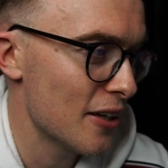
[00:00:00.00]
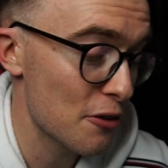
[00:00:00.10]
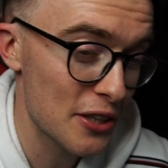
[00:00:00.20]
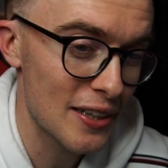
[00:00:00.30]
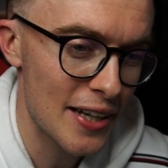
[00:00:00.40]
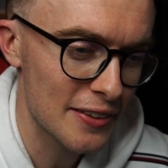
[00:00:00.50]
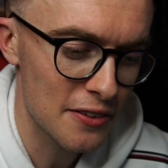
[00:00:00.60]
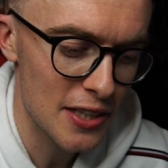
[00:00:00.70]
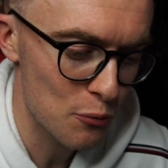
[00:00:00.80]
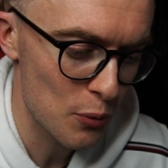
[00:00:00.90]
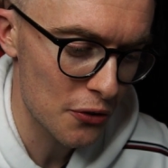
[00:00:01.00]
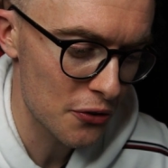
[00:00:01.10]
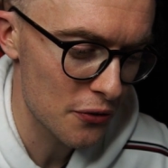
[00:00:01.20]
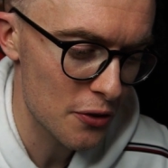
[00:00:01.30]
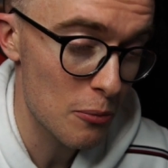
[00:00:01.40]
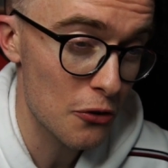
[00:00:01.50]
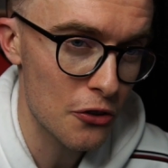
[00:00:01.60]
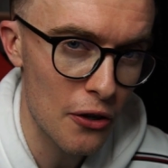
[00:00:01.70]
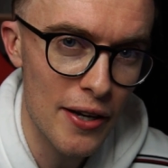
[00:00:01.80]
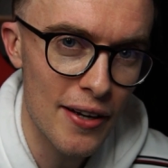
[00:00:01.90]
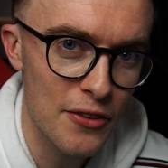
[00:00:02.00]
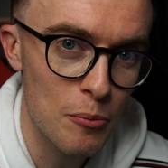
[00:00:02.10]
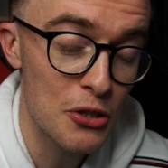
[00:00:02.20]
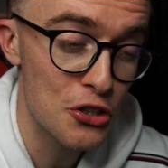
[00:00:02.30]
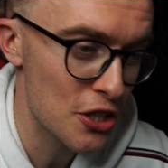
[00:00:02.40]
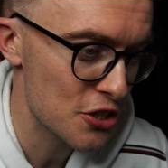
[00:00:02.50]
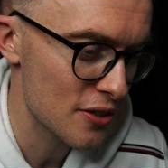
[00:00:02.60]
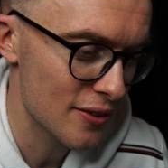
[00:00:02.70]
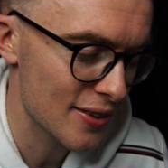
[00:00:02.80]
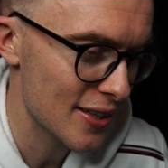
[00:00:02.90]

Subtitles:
I've neglected Steven Wilson, the Messiah, the magician.